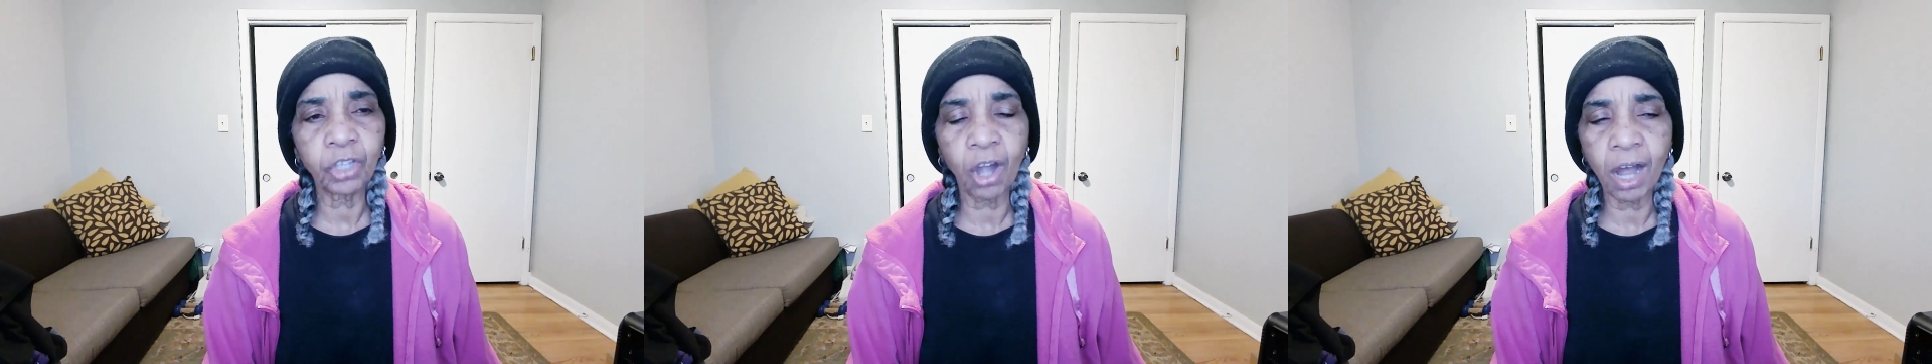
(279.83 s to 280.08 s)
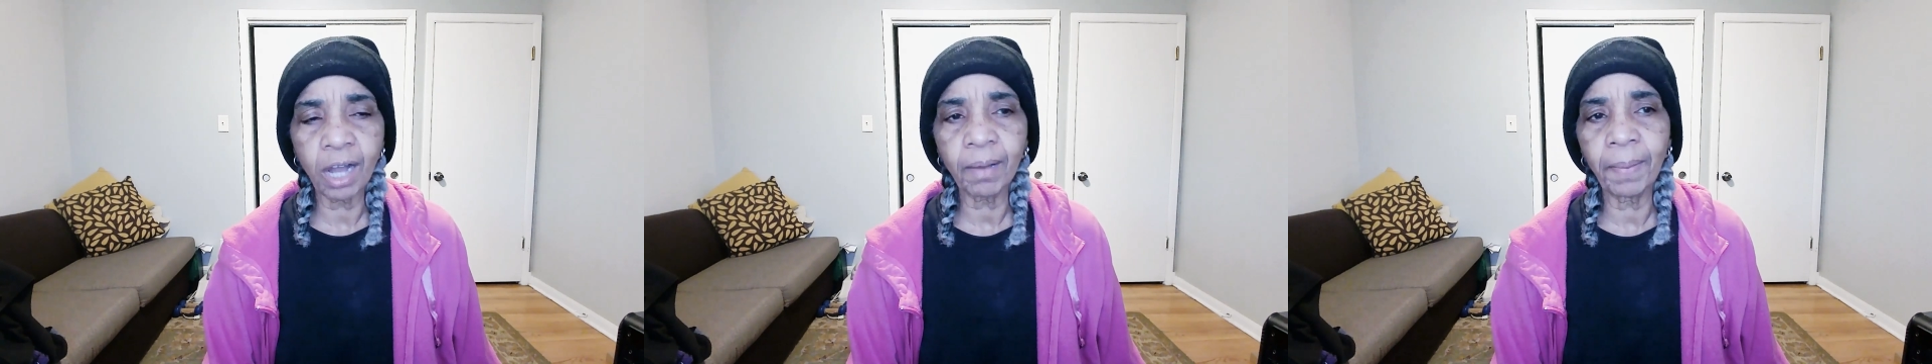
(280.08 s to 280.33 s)

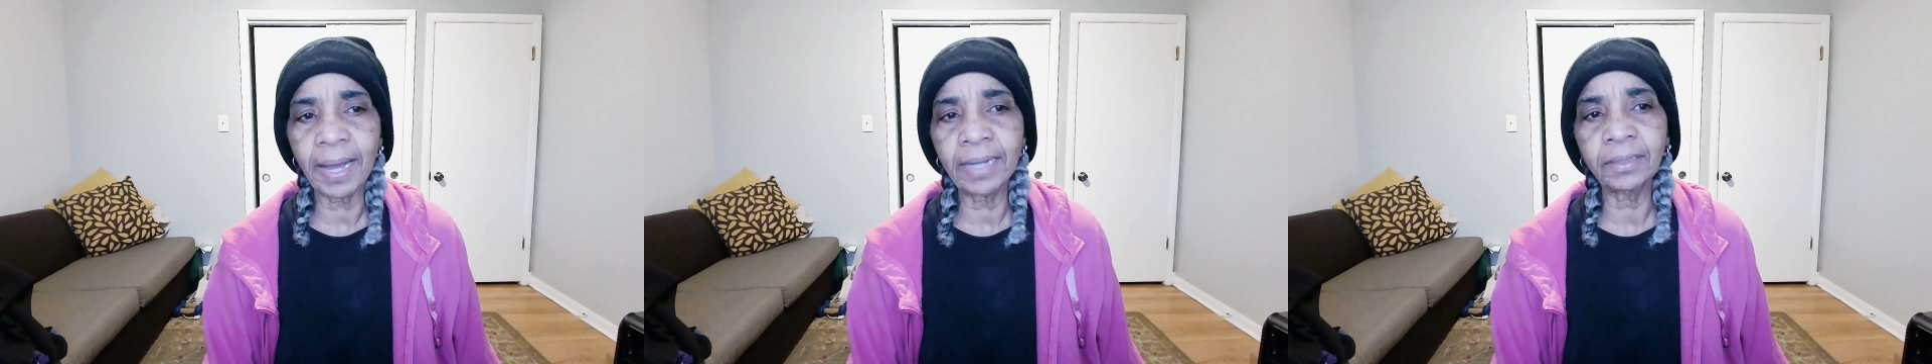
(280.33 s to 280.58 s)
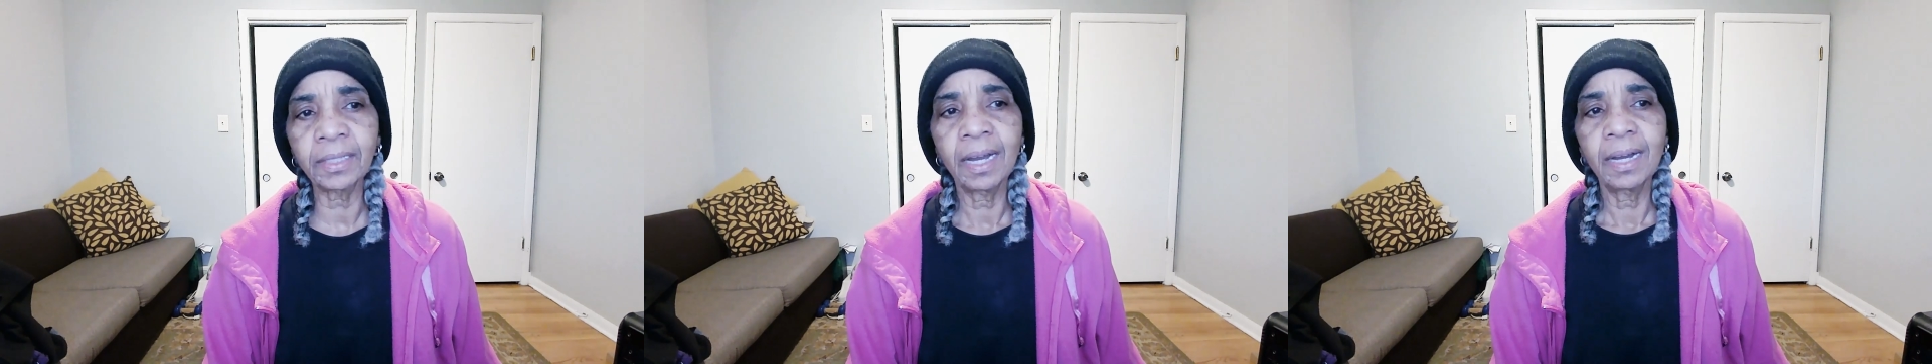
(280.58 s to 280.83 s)
talk
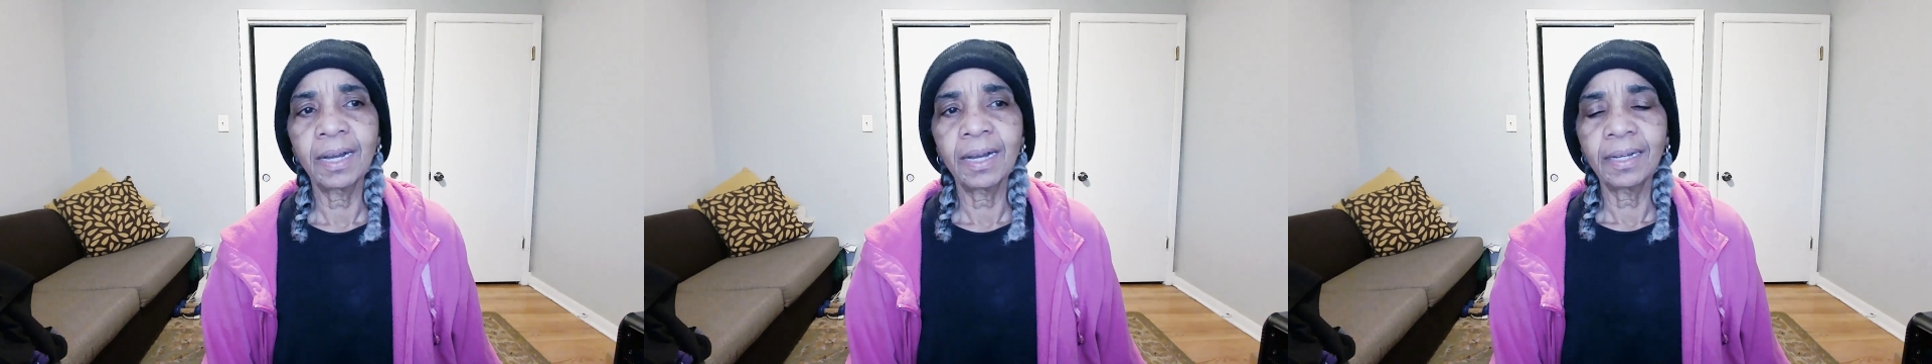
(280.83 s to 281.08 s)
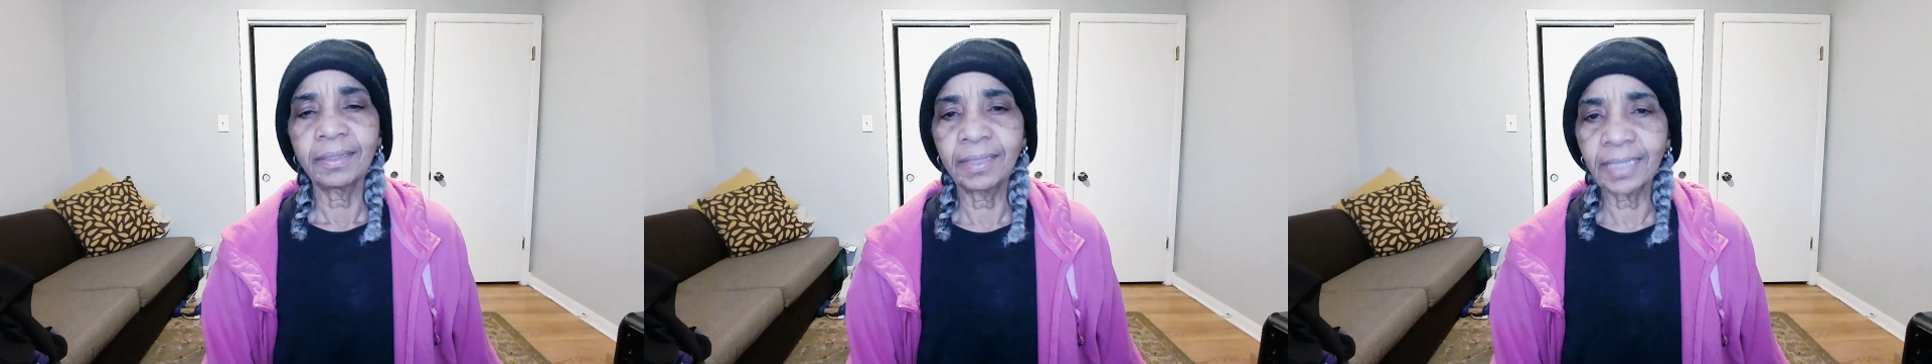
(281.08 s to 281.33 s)
about
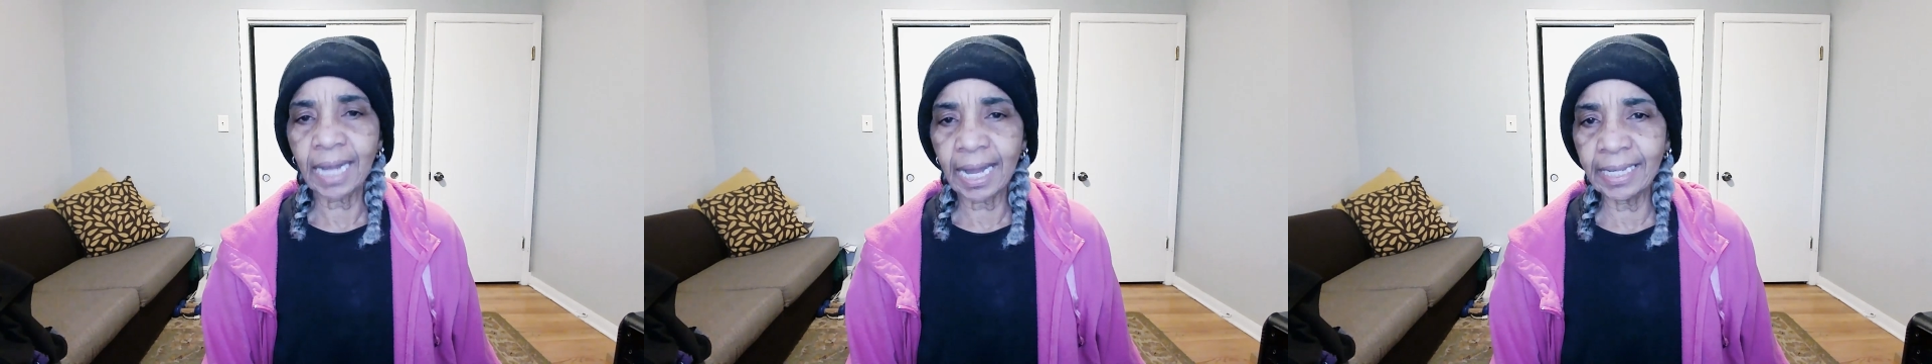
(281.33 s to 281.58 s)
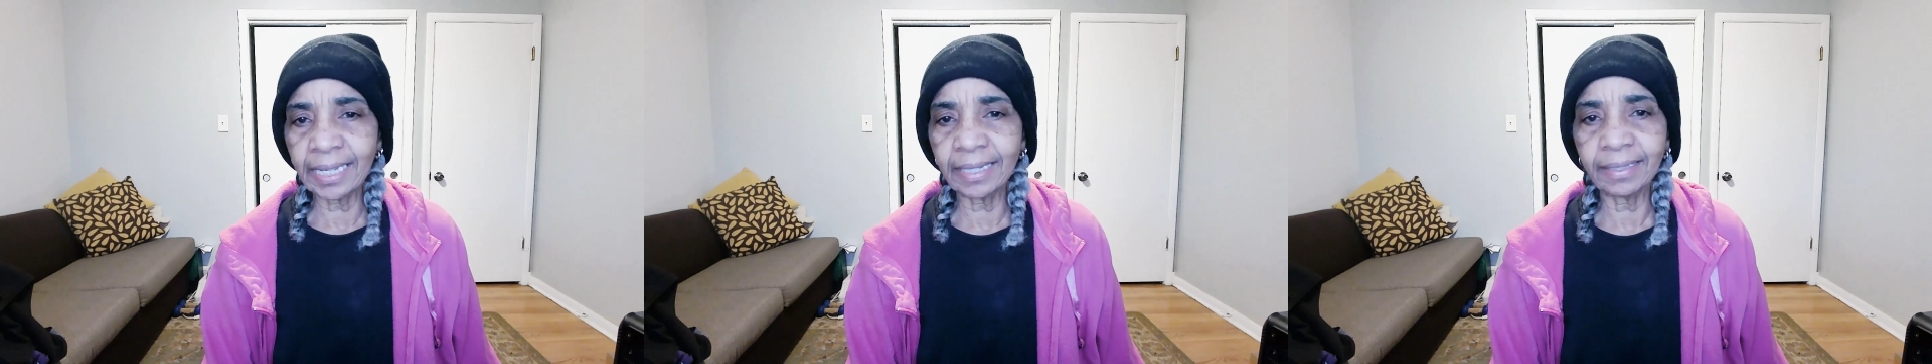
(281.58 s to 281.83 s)

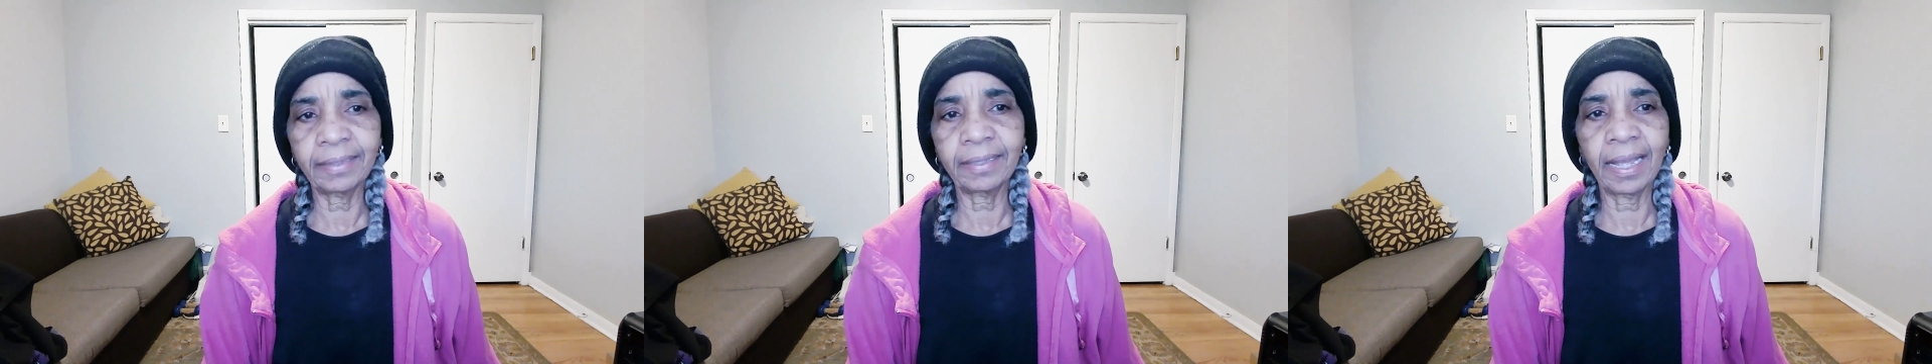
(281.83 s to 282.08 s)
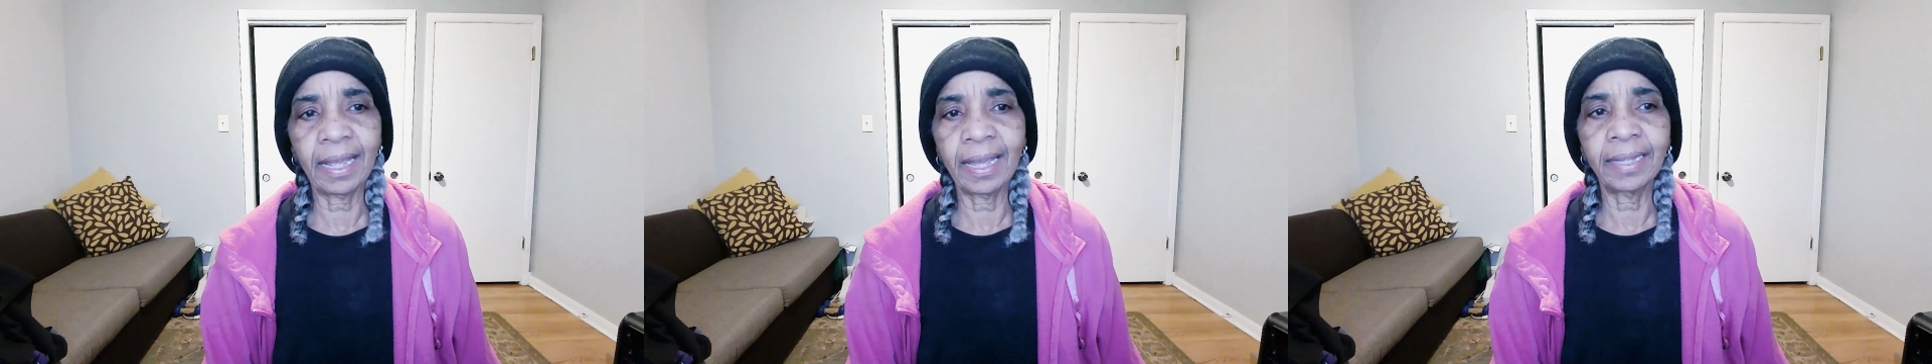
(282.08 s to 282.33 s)
diet
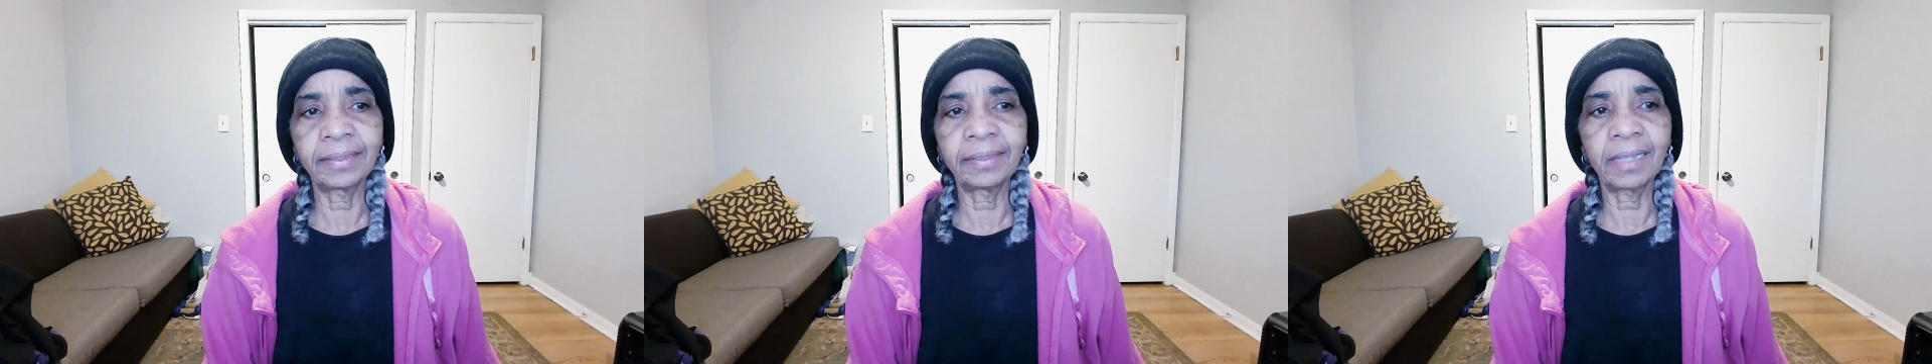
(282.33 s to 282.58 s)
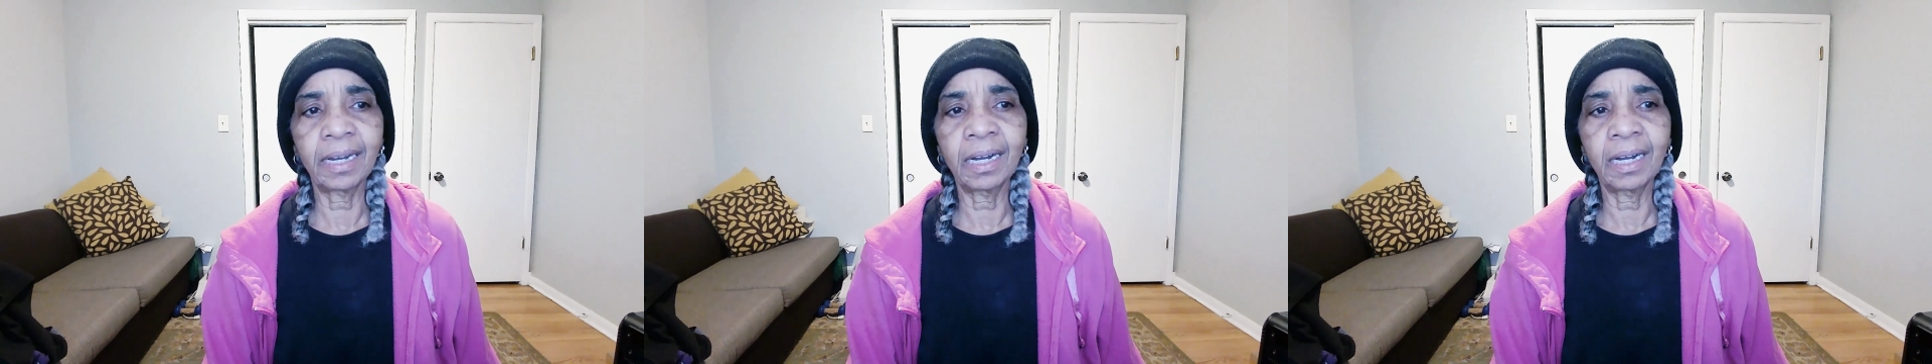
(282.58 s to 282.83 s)
and